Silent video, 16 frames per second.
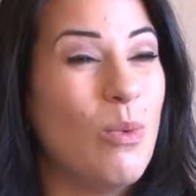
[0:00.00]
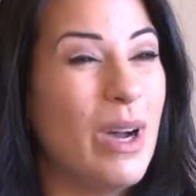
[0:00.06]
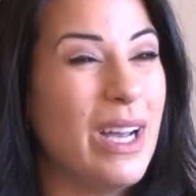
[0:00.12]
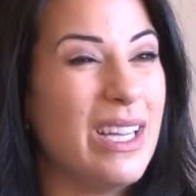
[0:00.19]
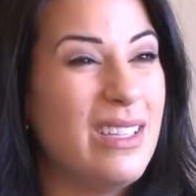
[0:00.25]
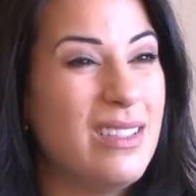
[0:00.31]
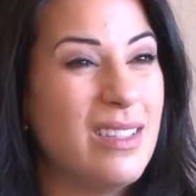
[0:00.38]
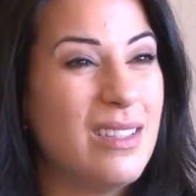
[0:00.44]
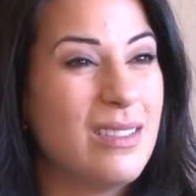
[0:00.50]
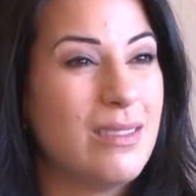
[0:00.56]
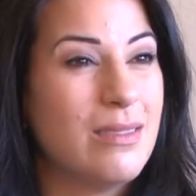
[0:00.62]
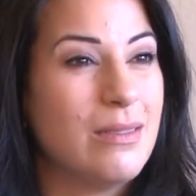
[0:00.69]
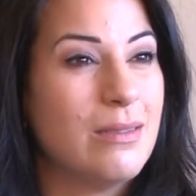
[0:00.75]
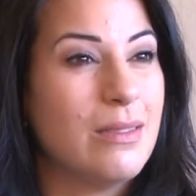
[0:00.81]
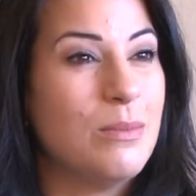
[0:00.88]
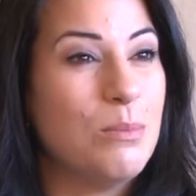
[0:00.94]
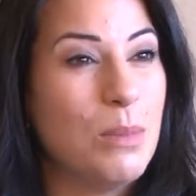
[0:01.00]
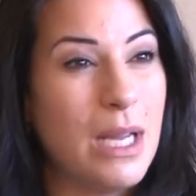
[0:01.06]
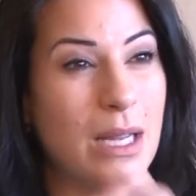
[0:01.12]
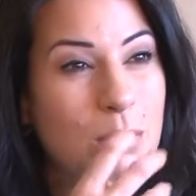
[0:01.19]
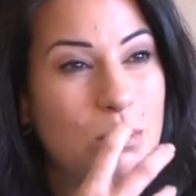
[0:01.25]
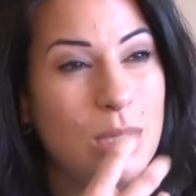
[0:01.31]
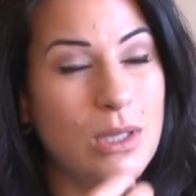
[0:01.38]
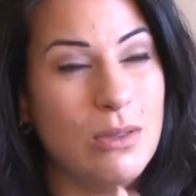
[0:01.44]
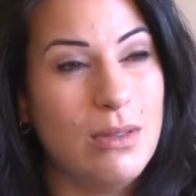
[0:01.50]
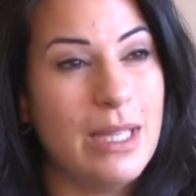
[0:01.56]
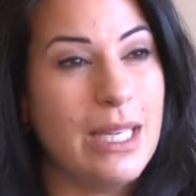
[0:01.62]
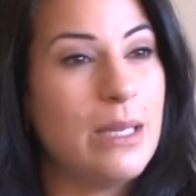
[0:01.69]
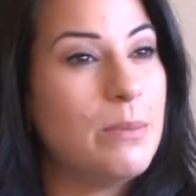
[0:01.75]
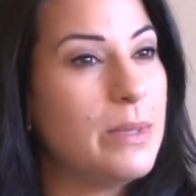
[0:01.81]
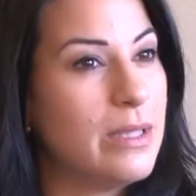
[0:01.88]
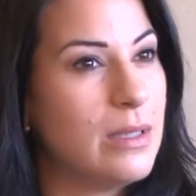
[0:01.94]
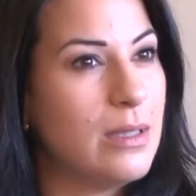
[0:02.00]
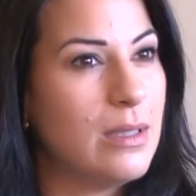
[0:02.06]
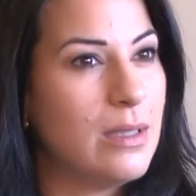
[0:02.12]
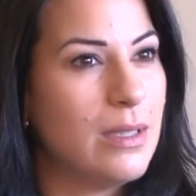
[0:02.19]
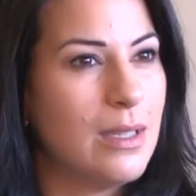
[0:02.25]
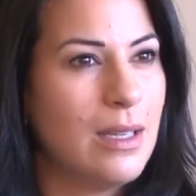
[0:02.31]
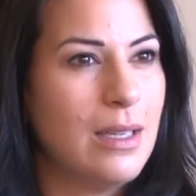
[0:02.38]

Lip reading: white and had blue lips,